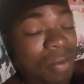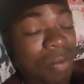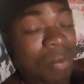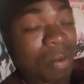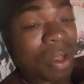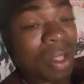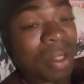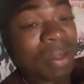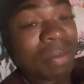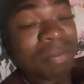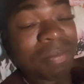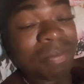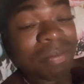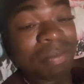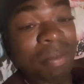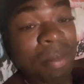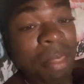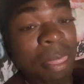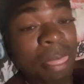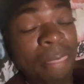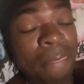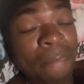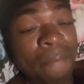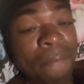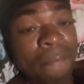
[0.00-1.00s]
Well,
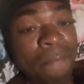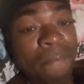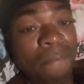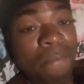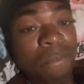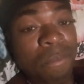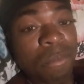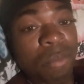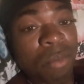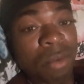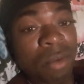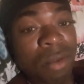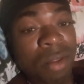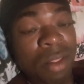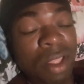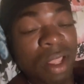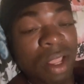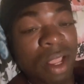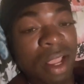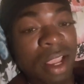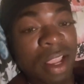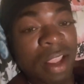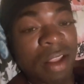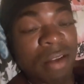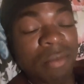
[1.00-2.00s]

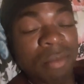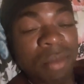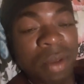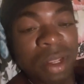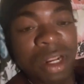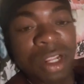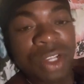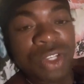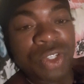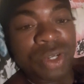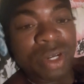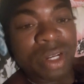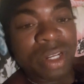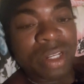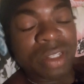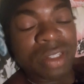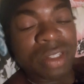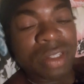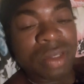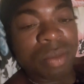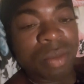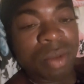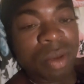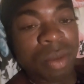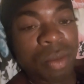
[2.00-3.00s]
I have made a
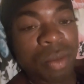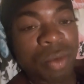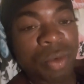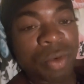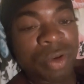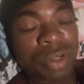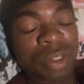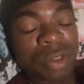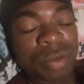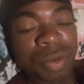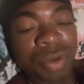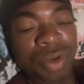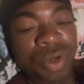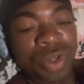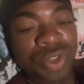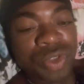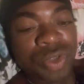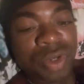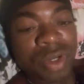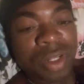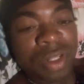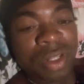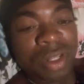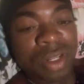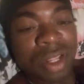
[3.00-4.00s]
choice to be more
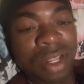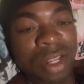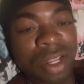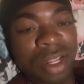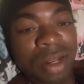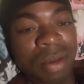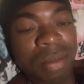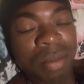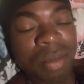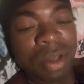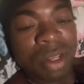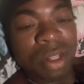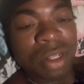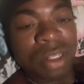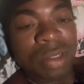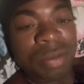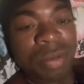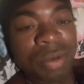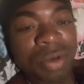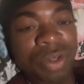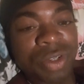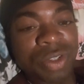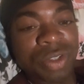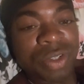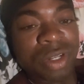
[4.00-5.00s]
spiritual, and being
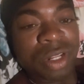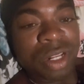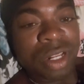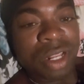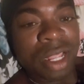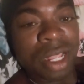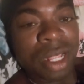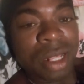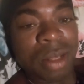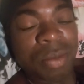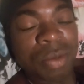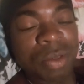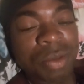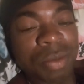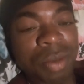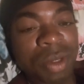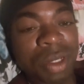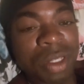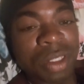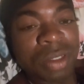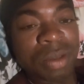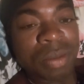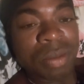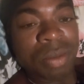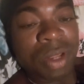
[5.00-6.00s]
spiritual helps
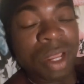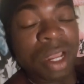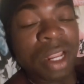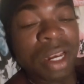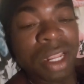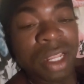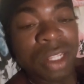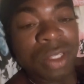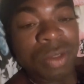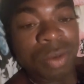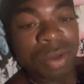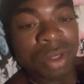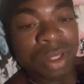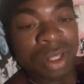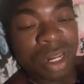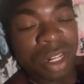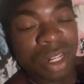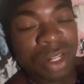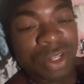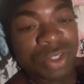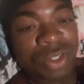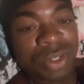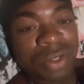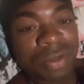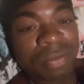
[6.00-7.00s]
me to connect with
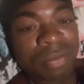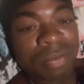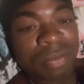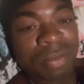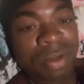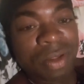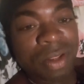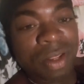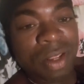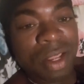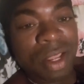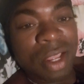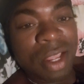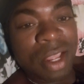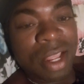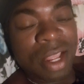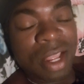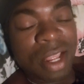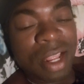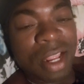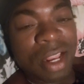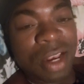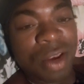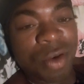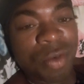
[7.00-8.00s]
nature.
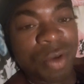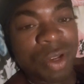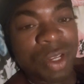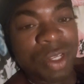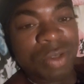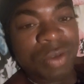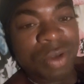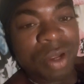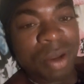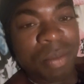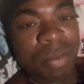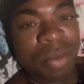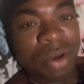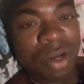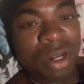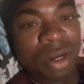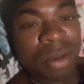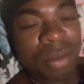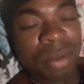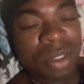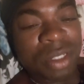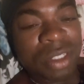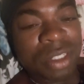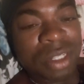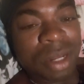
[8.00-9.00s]
And the reason I'm bringing
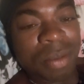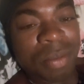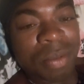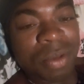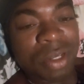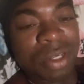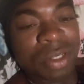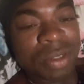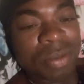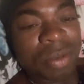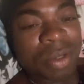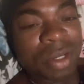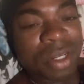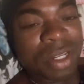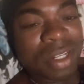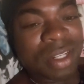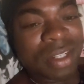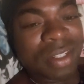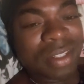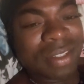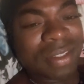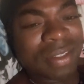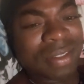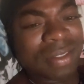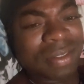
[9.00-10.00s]
up this topic is
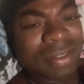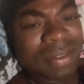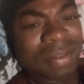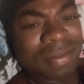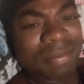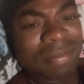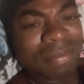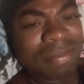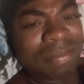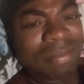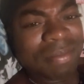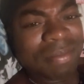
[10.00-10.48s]
because